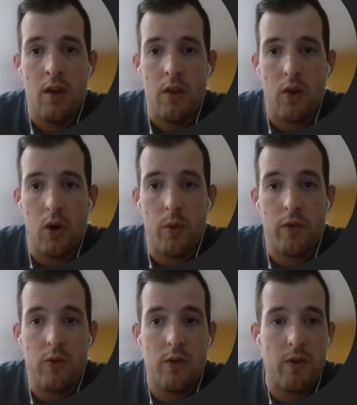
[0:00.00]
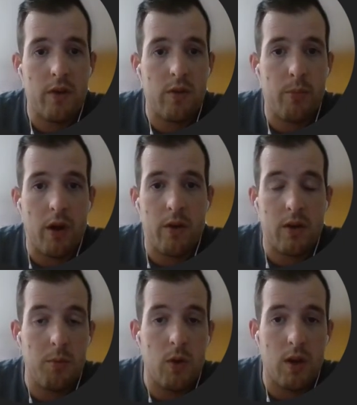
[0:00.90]
The goal was to address the broader
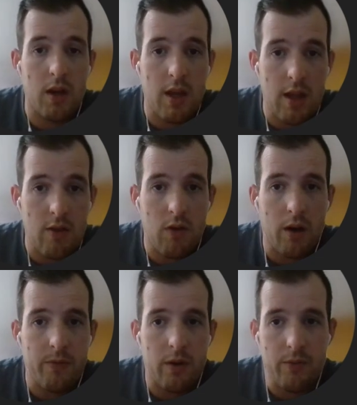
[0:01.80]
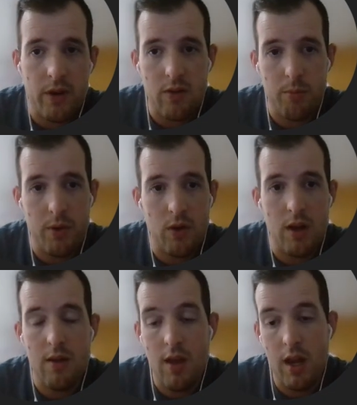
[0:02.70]
community needs, offering
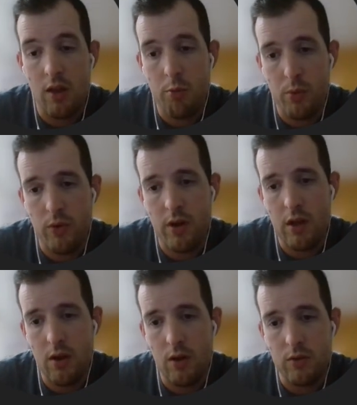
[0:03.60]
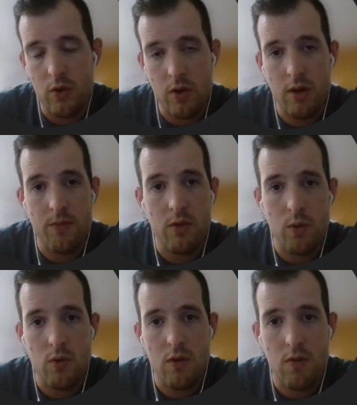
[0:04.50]
flexibility and exploring alternative
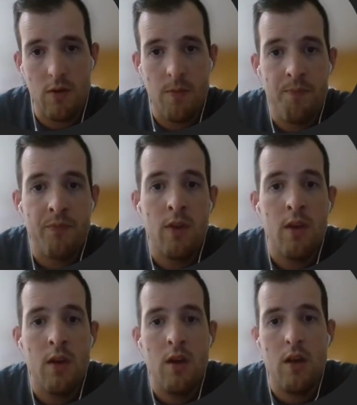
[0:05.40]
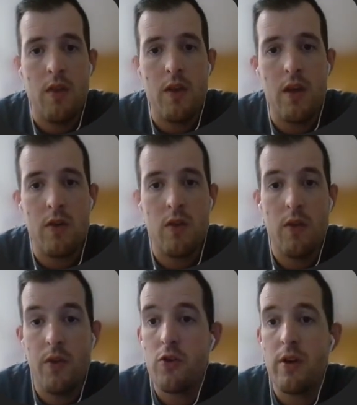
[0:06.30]
solutions.
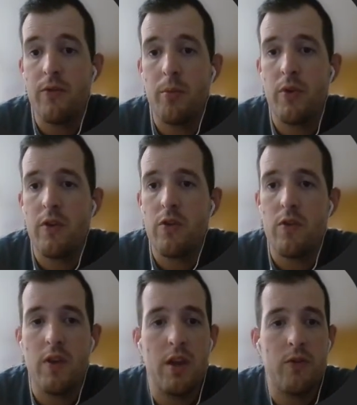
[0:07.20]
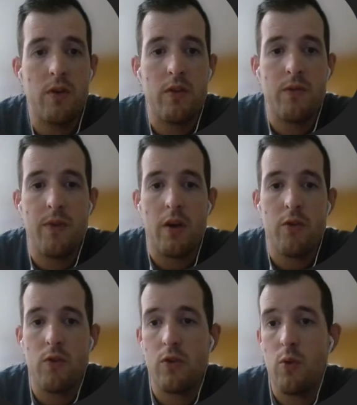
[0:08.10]
This shift from positions to interests
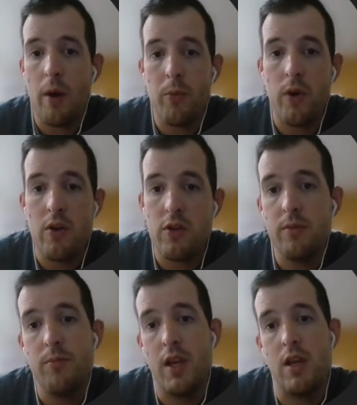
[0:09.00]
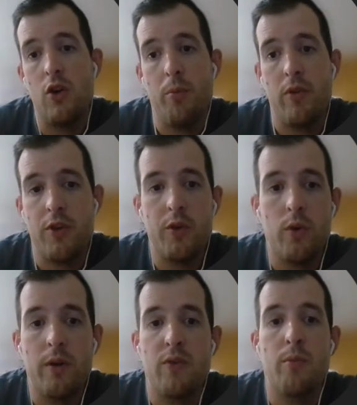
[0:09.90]
fosters cooperation and opens the
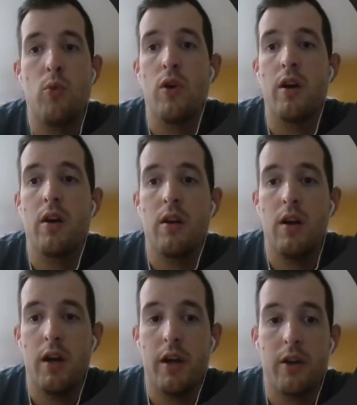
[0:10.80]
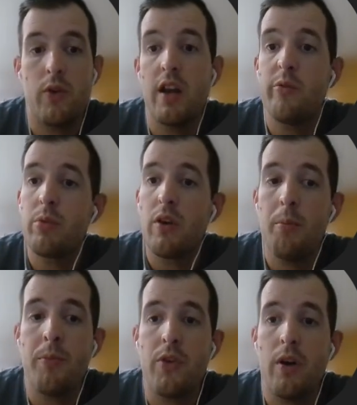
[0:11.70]
door for more creative
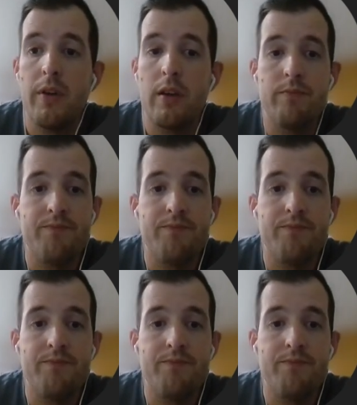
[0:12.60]
problem solving.